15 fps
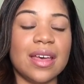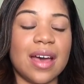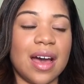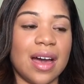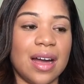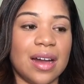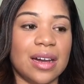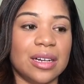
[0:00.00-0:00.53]

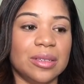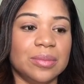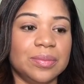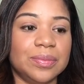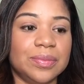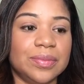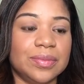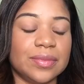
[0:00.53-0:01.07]

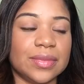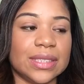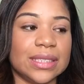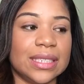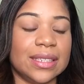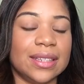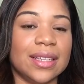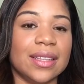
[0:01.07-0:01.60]

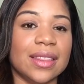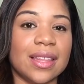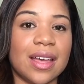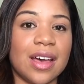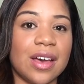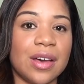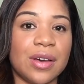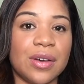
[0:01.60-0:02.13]
the
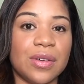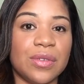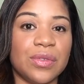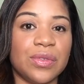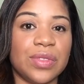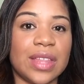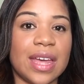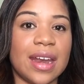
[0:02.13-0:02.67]
love
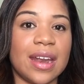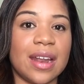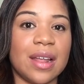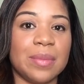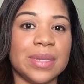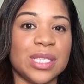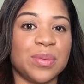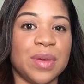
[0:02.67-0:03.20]
that
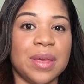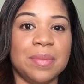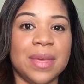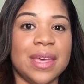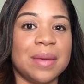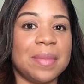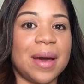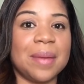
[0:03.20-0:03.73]
between
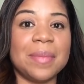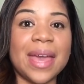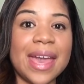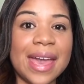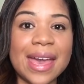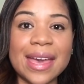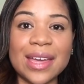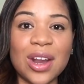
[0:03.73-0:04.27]
me and my
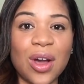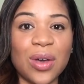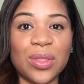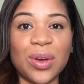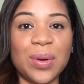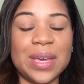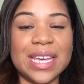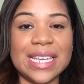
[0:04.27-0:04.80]
man,
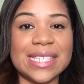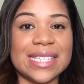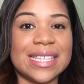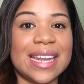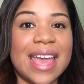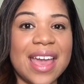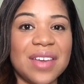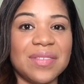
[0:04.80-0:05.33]
although he's
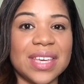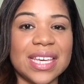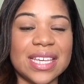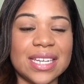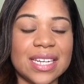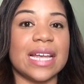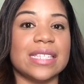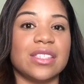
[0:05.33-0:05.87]
in
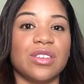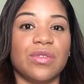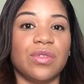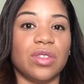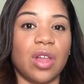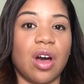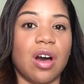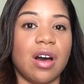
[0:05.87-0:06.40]
heaven, and to
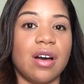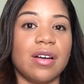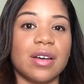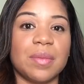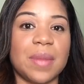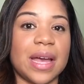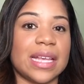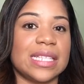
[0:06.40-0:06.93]
vlog
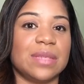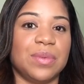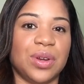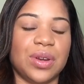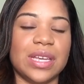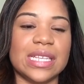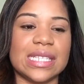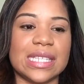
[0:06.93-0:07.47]
my
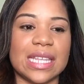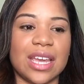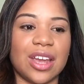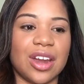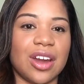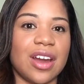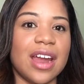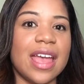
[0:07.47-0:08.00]
experience
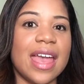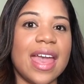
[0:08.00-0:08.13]
there,